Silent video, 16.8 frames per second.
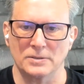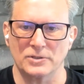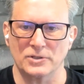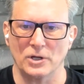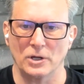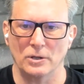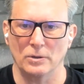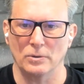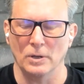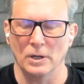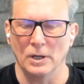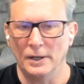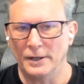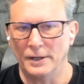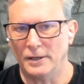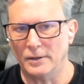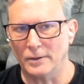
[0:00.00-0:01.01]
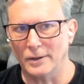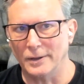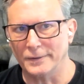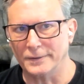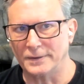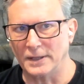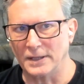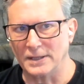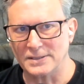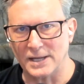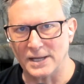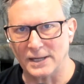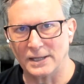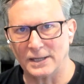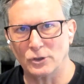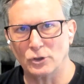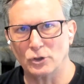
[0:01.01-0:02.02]
So here are the things that
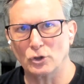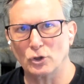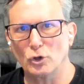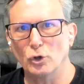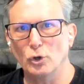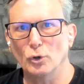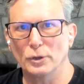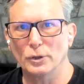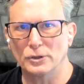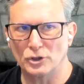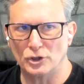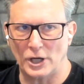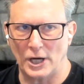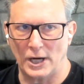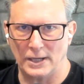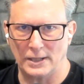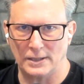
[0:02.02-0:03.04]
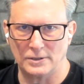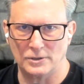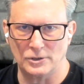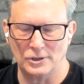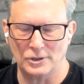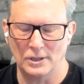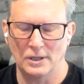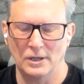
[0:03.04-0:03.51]
could change